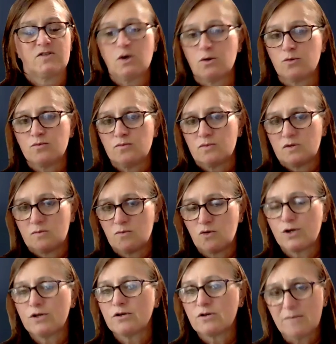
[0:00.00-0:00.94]
So the
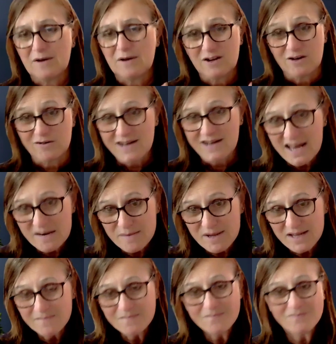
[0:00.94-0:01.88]
more you learn about your
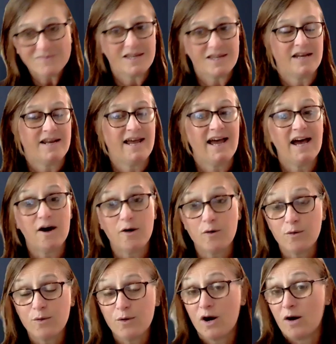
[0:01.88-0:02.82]
anatomy and
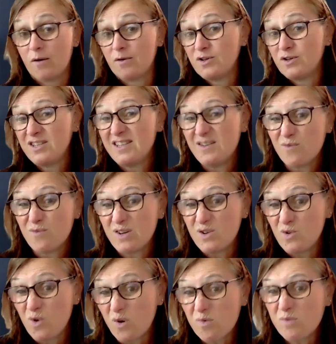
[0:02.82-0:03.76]

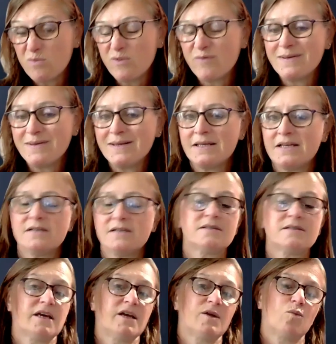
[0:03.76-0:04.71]
what normal movement
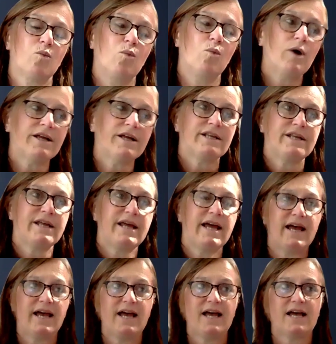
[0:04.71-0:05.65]
is and what
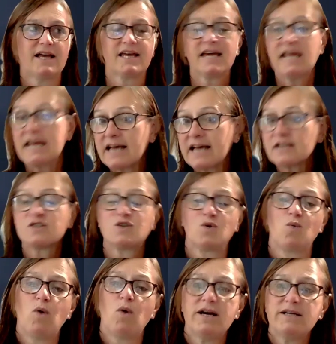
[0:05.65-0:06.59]

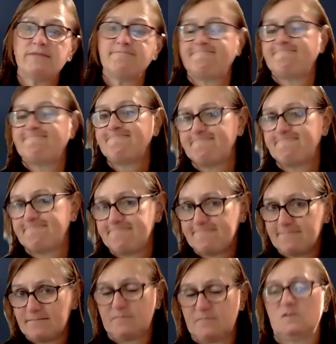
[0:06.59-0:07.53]
connects to what,
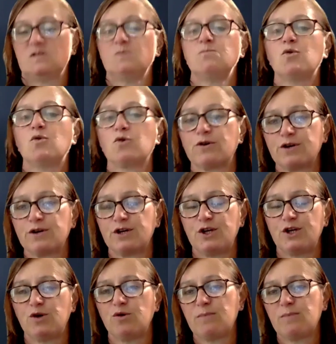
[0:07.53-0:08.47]
the
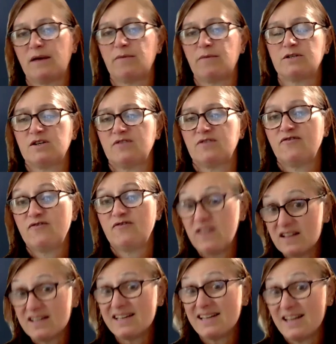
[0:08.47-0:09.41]
more you'll be able to
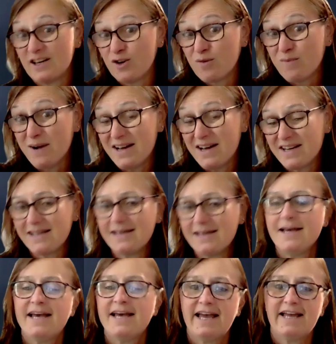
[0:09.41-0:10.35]
feel it in your
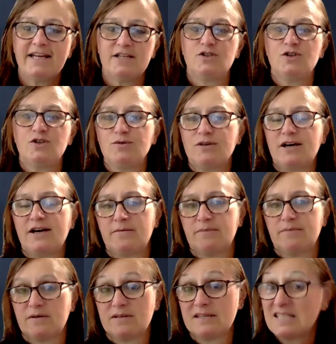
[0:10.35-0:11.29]
body and do
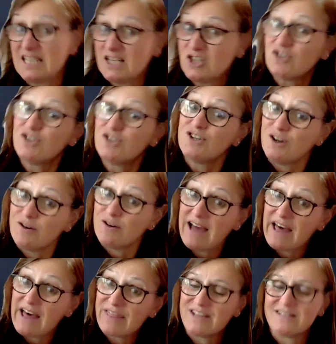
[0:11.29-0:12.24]
that and be able to teach it to
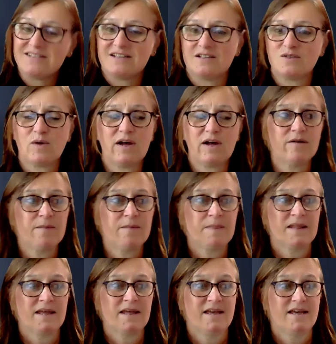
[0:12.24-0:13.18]
your athletes as
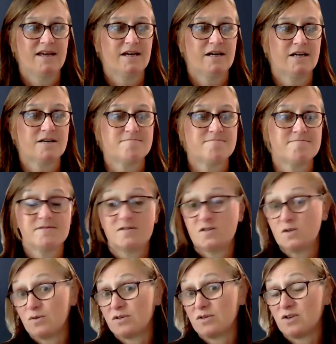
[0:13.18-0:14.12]
well. So
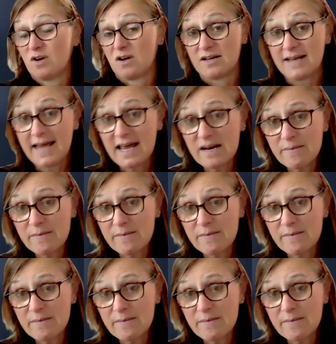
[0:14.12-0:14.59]
we're going to talk